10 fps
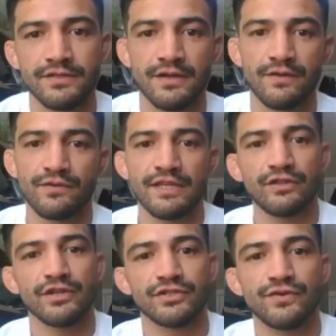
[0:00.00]
So I don't
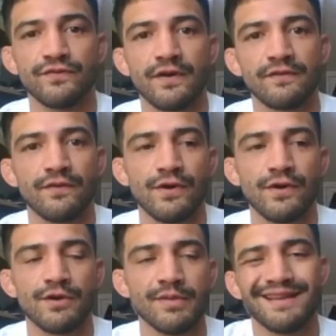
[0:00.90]
really look too far
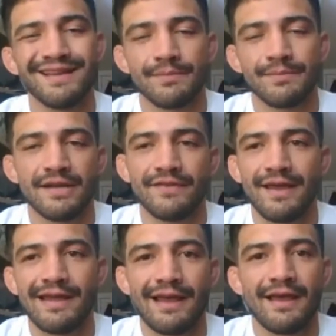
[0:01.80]
forward, but yes, I
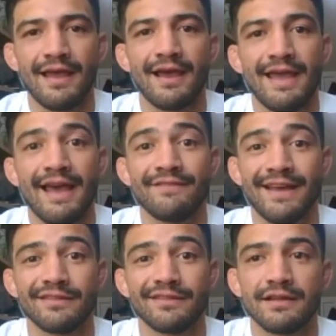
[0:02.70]
mean, I
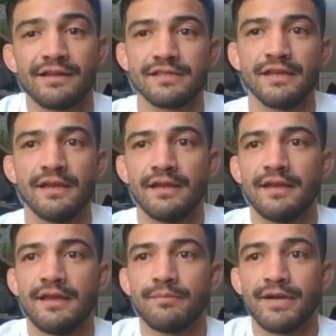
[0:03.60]
have had thoughts,
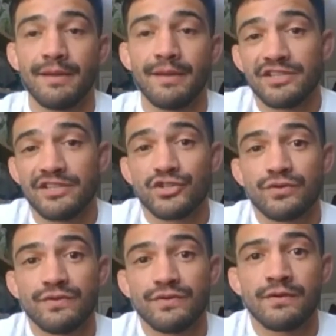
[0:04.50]
but I mean, it's
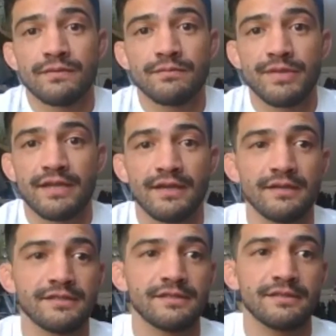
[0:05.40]
true though,
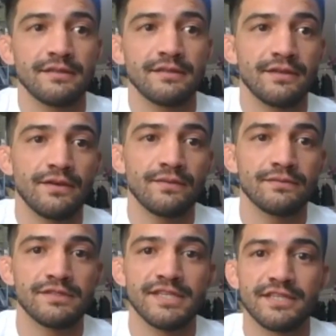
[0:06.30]
because, you know,
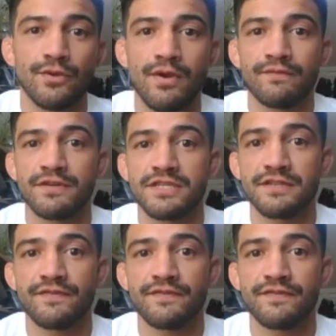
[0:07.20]
6-1 versus a